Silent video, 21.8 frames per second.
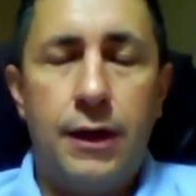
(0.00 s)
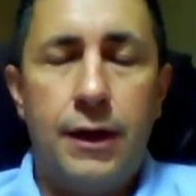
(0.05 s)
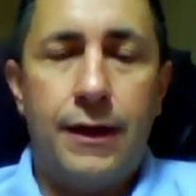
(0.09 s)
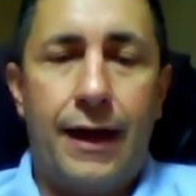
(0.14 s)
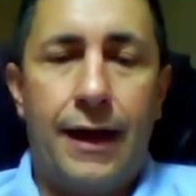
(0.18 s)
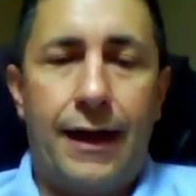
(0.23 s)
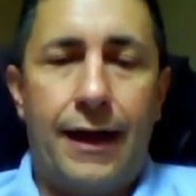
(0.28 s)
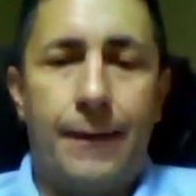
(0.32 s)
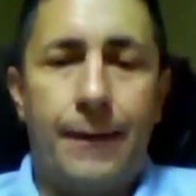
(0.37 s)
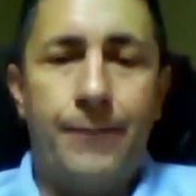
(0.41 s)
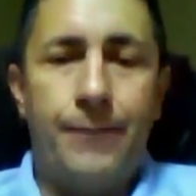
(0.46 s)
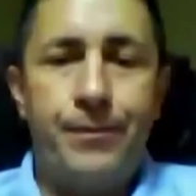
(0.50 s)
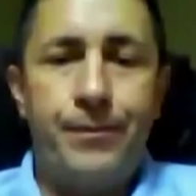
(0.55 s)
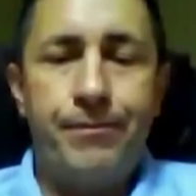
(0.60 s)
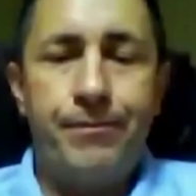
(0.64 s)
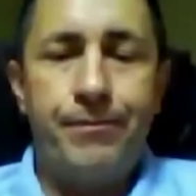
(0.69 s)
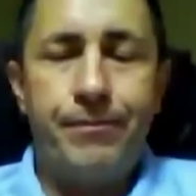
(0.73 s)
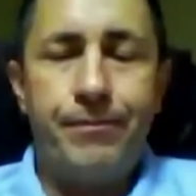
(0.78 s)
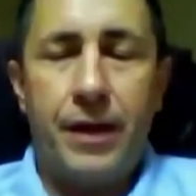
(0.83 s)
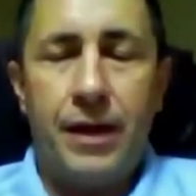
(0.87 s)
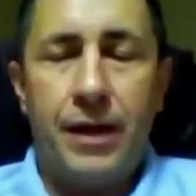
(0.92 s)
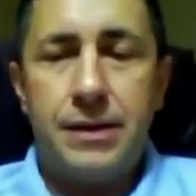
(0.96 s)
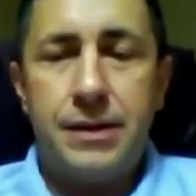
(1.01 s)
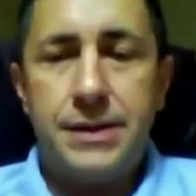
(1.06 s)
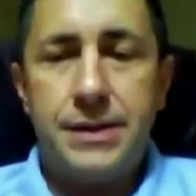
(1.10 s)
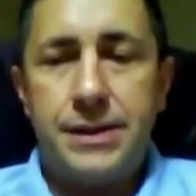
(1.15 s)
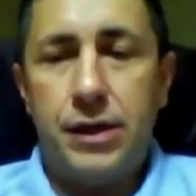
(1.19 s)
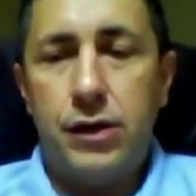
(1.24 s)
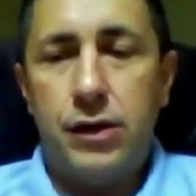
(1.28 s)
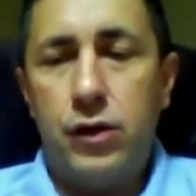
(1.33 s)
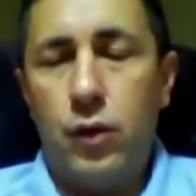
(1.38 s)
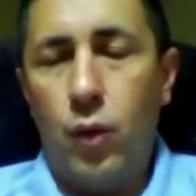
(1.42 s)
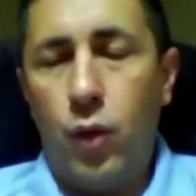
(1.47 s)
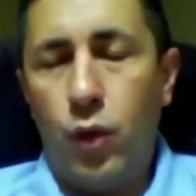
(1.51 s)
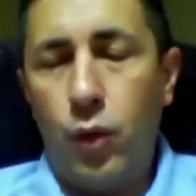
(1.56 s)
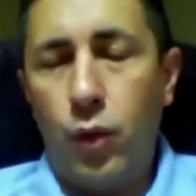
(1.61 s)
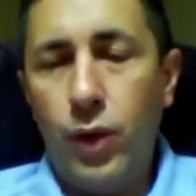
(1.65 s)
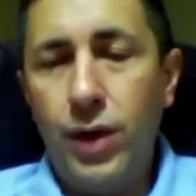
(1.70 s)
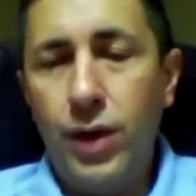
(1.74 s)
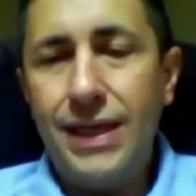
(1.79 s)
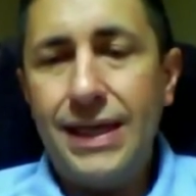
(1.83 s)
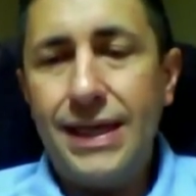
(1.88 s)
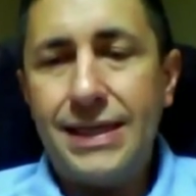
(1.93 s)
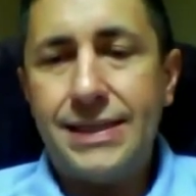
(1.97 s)
So we're
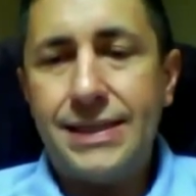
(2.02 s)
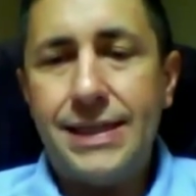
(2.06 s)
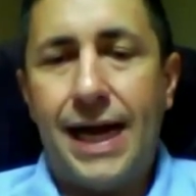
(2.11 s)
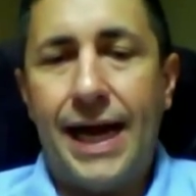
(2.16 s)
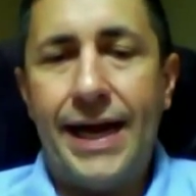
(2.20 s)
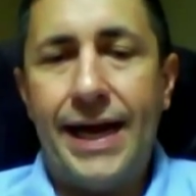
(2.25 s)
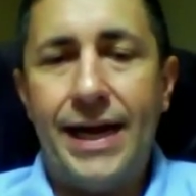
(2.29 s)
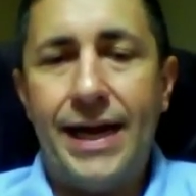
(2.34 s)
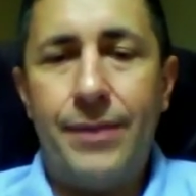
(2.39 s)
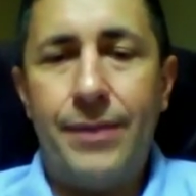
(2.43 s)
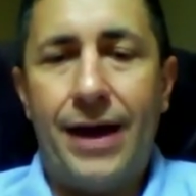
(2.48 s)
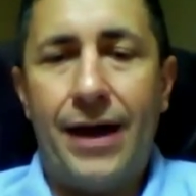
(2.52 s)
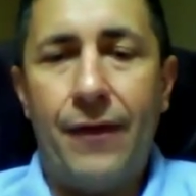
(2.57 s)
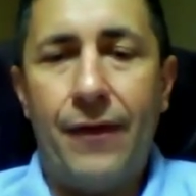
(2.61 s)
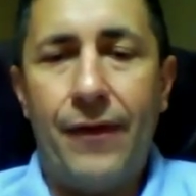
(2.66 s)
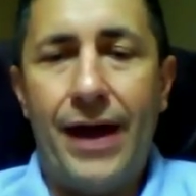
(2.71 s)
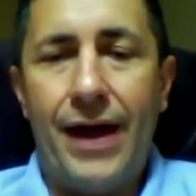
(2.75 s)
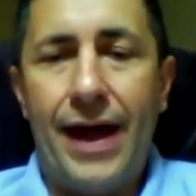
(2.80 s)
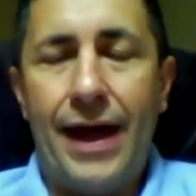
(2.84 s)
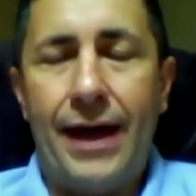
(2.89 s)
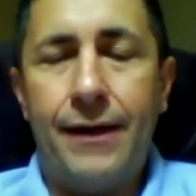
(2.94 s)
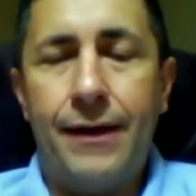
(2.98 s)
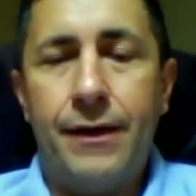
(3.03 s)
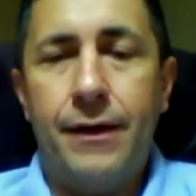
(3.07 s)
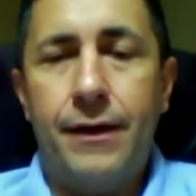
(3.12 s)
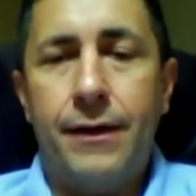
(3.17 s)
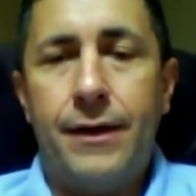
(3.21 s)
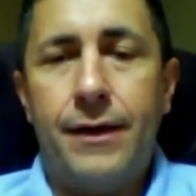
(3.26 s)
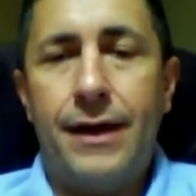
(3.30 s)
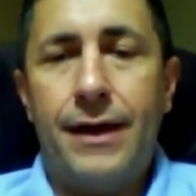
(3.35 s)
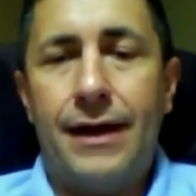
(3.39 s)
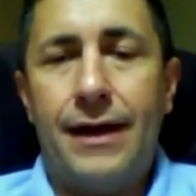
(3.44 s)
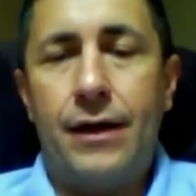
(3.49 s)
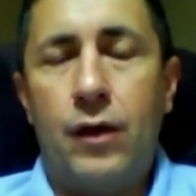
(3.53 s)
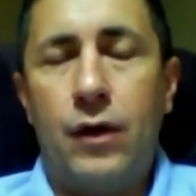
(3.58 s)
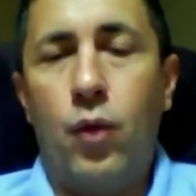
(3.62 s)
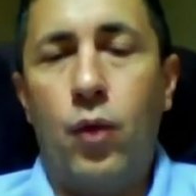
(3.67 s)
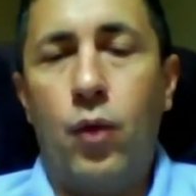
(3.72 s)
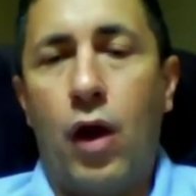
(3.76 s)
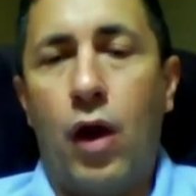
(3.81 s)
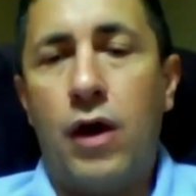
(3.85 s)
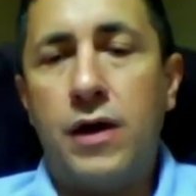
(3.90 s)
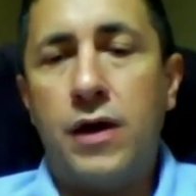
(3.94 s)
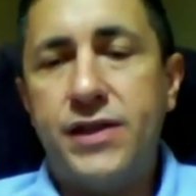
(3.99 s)
really excited about that.
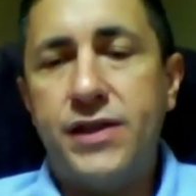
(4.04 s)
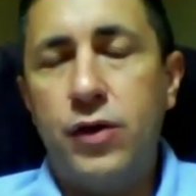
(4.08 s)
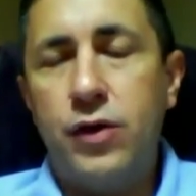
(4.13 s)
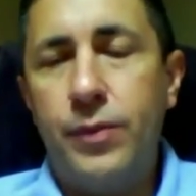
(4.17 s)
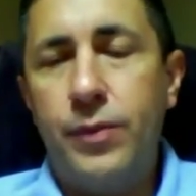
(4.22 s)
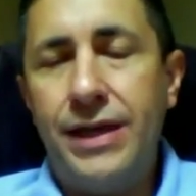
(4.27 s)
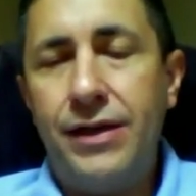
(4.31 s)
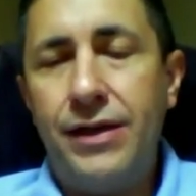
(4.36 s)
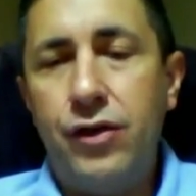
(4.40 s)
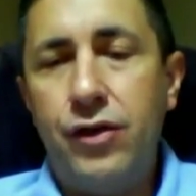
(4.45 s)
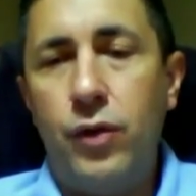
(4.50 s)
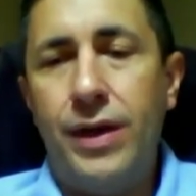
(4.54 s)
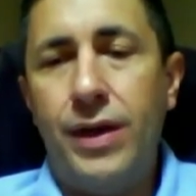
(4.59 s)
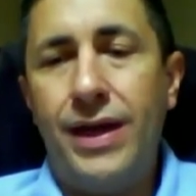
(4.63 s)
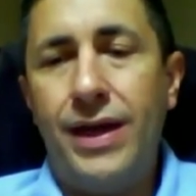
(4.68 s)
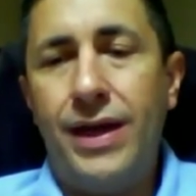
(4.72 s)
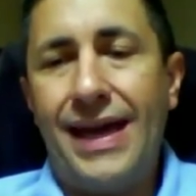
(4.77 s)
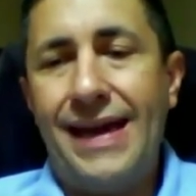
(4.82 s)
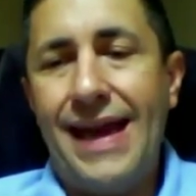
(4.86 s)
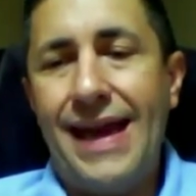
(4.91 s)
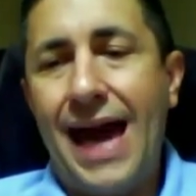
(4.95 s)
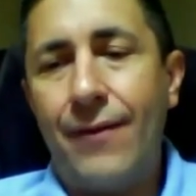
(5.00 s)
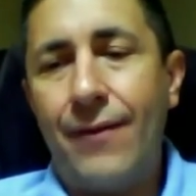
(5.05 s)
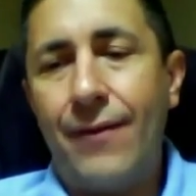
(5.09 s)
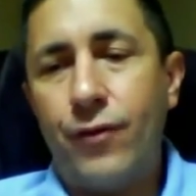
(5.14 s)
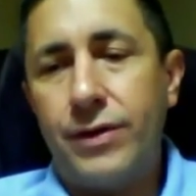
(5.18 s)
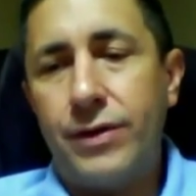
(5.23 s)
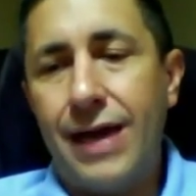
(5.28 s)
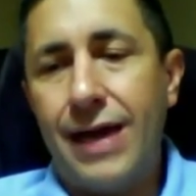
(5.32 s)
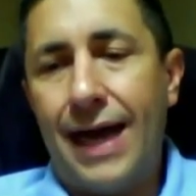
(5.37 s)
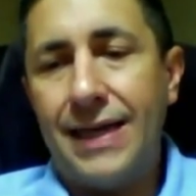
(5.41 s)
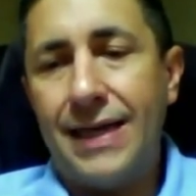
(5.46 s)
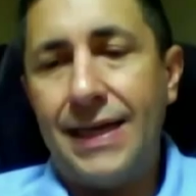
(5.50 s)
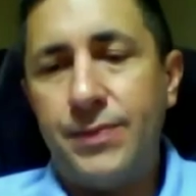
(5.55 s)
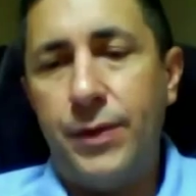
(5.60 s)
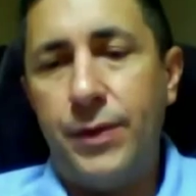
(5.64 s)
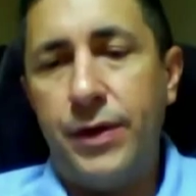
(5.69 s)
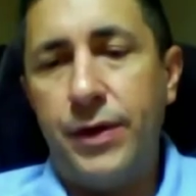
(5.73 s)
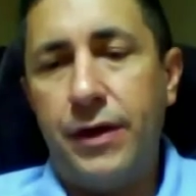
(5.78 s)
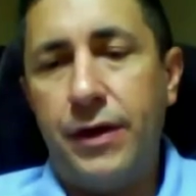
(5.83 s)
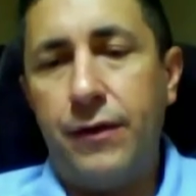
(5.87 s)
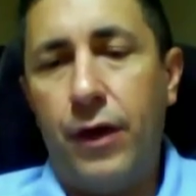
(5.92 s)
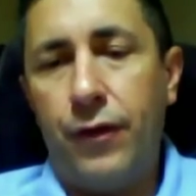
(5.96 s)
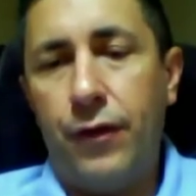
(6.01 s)
We'll also be doing an
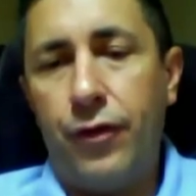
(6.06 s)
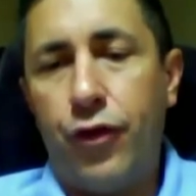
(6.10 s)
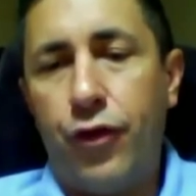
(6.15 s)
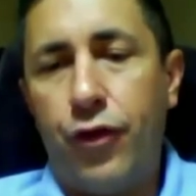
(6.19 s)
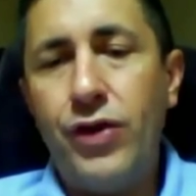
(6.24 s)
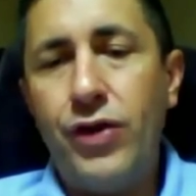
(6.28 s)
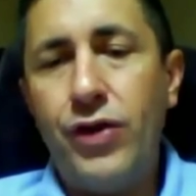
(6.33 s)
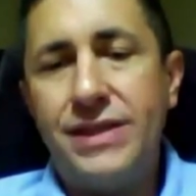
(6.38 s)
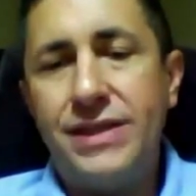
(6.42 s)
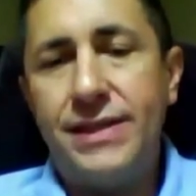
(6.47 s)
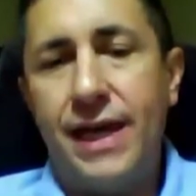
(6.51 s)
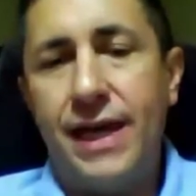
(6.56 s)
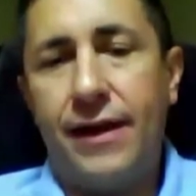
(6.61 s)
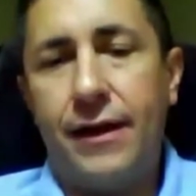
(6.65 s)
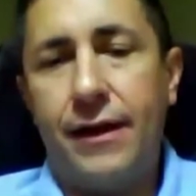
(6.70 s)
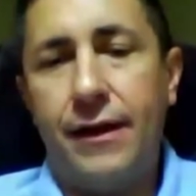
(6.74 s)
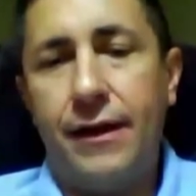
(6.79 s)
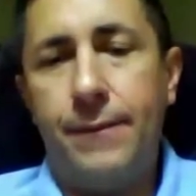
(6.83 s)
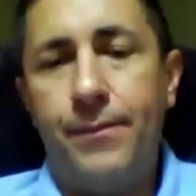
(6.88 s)
advertisement, a 30-second